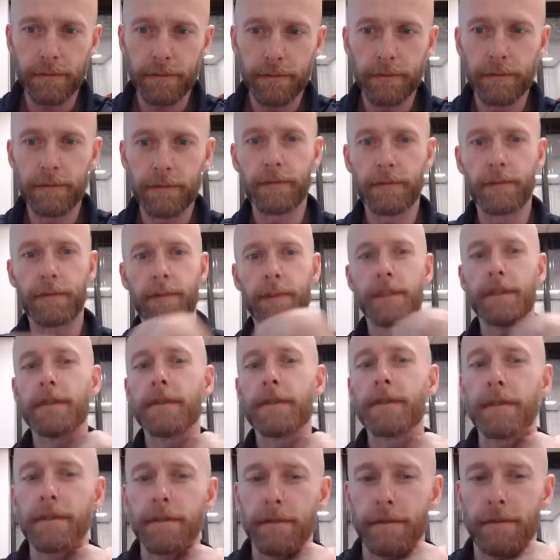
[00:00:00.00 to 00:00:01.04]

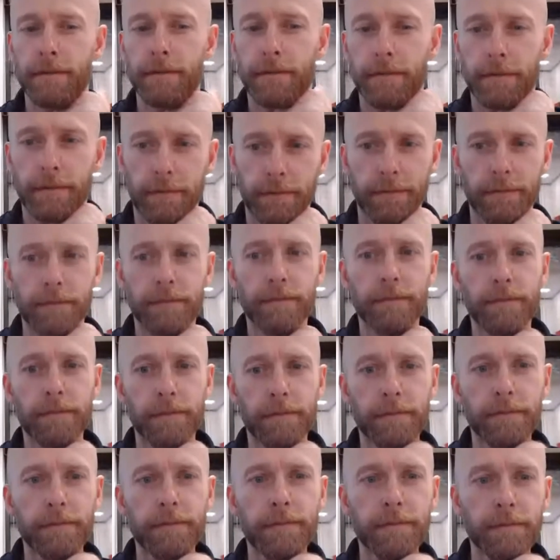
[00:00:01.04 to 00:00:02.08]

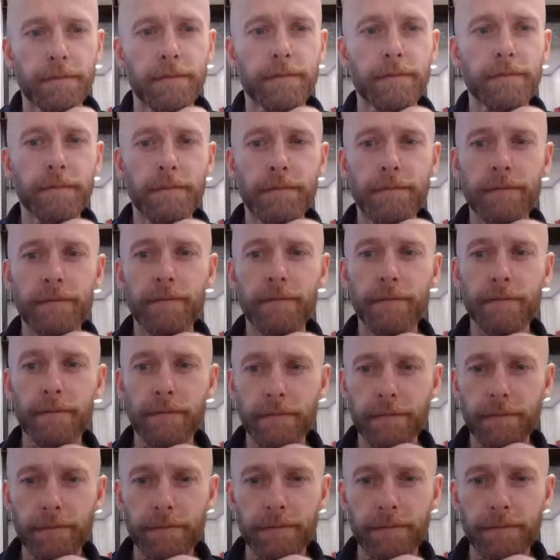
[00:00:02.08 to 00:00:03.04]
[no speech]